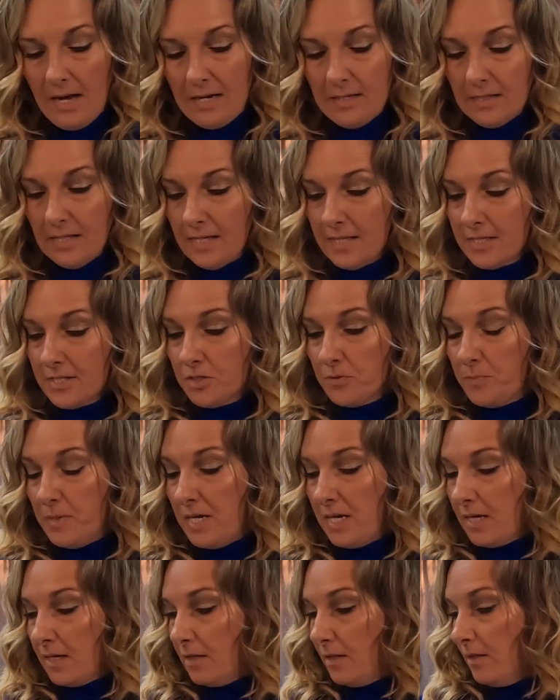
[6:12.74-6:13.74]
I like to
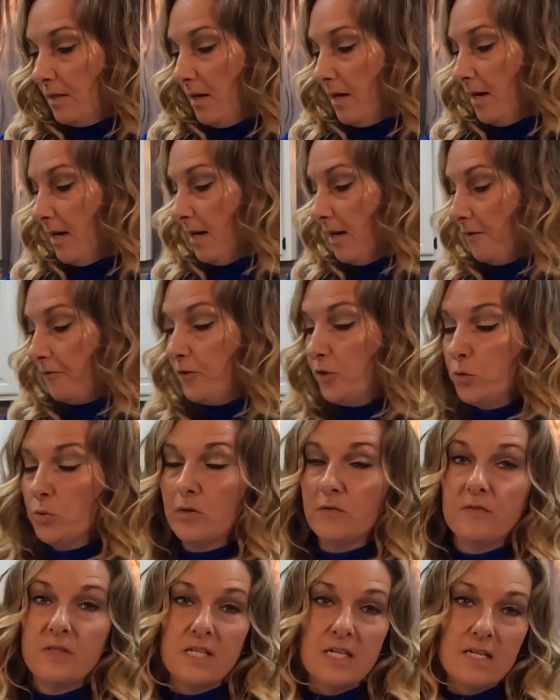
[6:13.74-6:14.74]
make a few
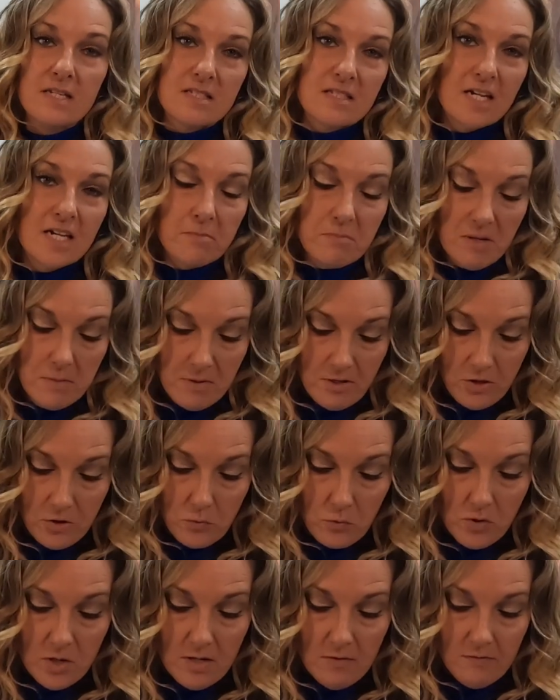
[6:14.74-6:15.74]
of these, like maybe
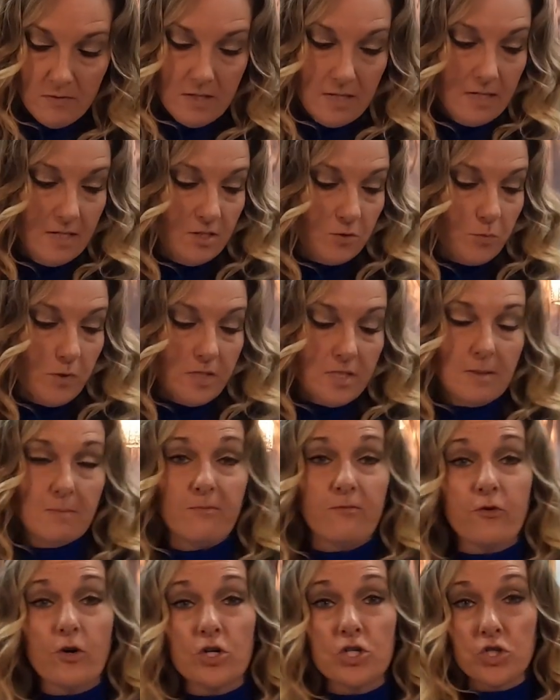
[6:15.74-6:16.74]
3 of these with some
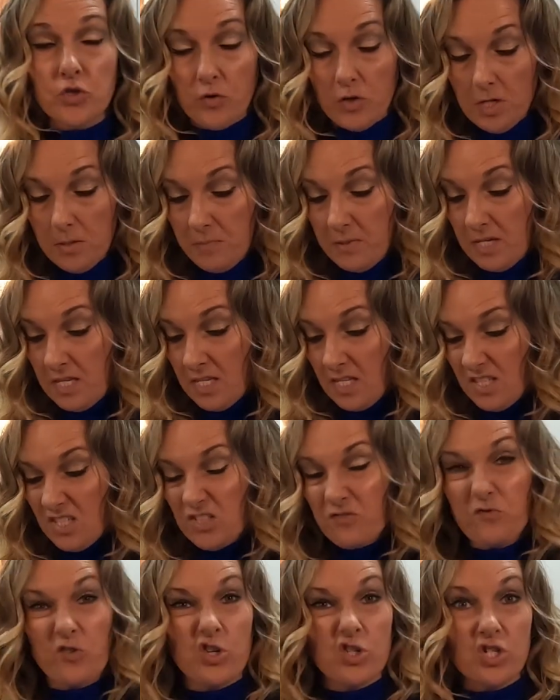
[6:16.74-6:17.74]
fresh green
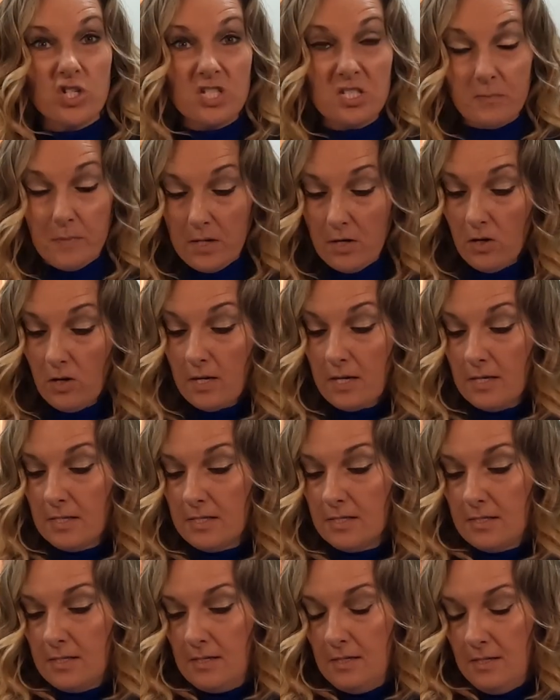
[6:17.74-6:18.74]
beans, fresh
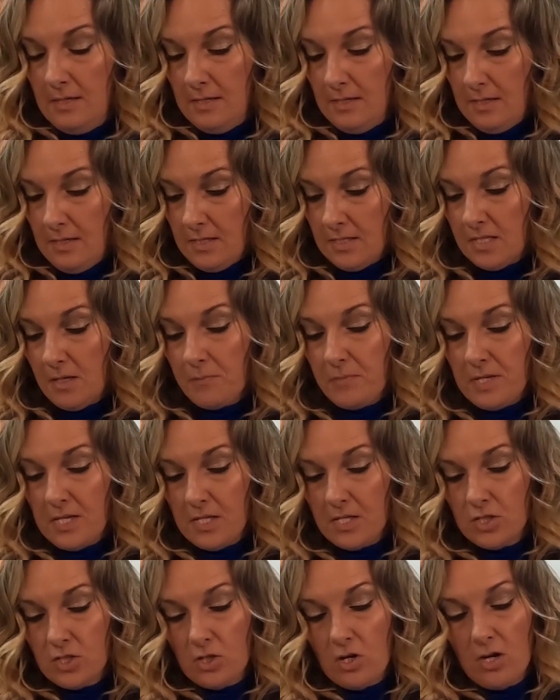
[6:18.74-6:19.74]
asparagus, something
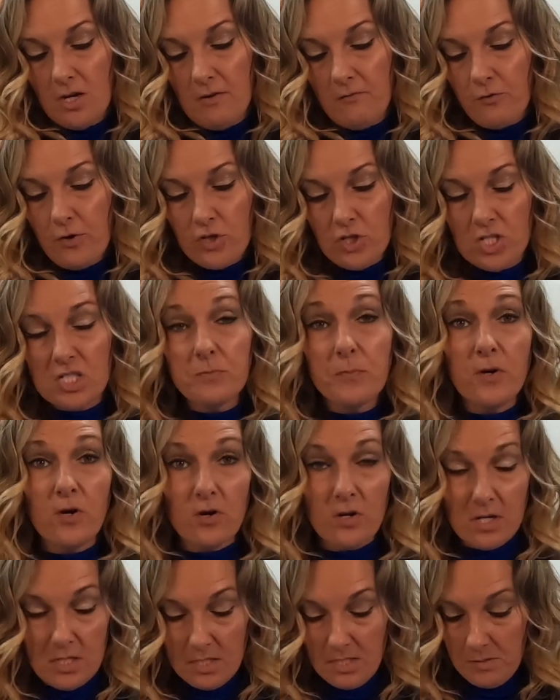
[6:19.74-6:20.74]
sawed. Fresh
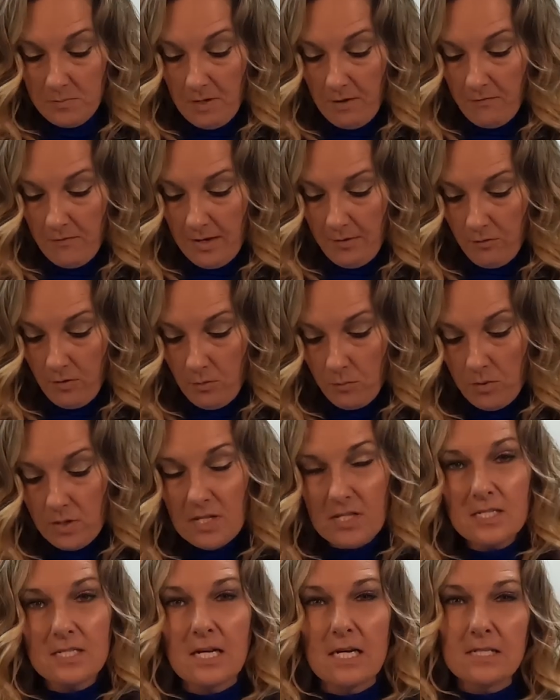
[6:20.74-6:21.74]
asparagus is my favorite when
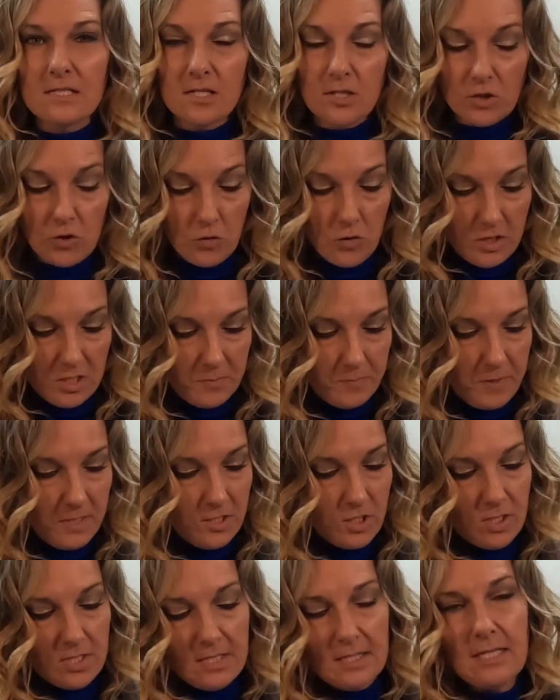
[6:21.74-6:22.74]
it's nice and crispy,
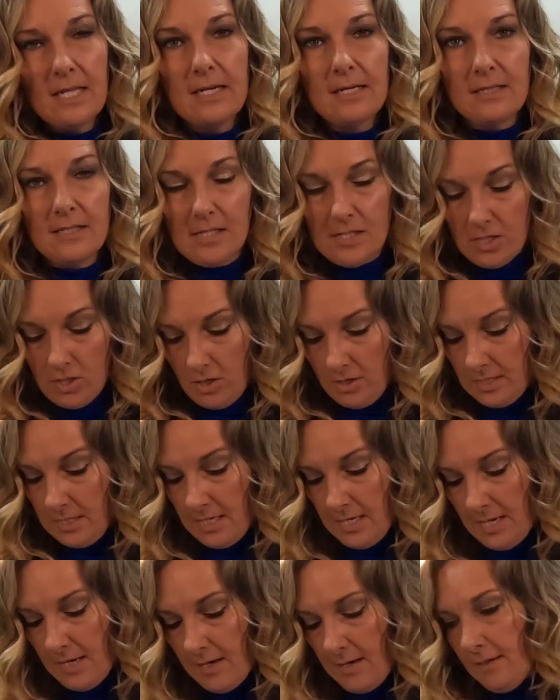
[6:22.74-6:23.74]
just lightly
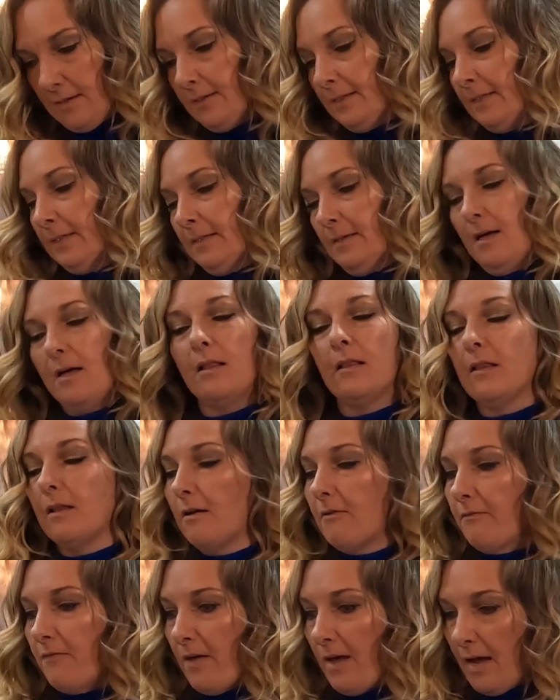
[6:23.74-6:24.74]
sauteed.
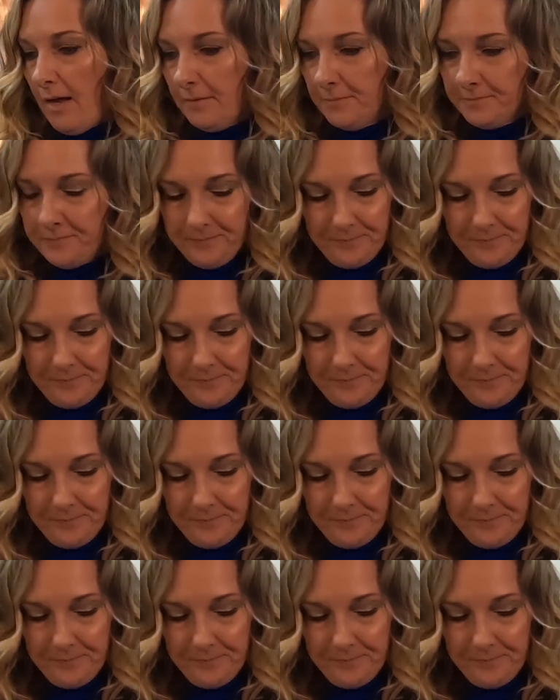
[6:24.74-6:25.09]
Love that.